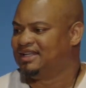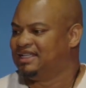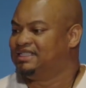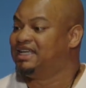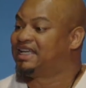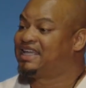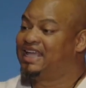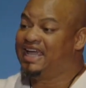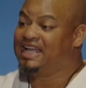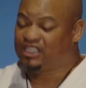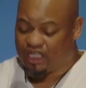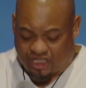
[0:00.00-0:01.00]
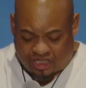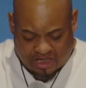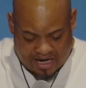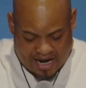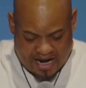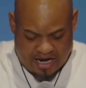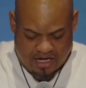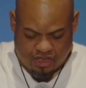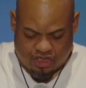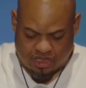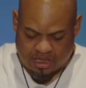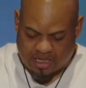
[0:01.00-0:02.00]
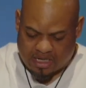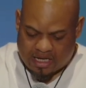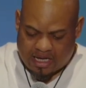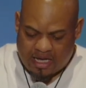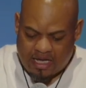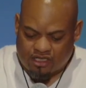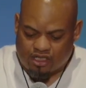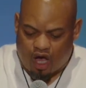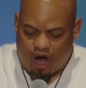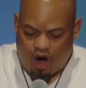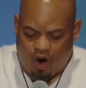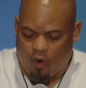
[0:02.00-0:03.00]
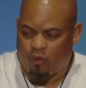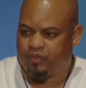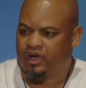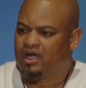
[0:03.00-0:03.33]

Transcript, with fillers: The key to change is hope.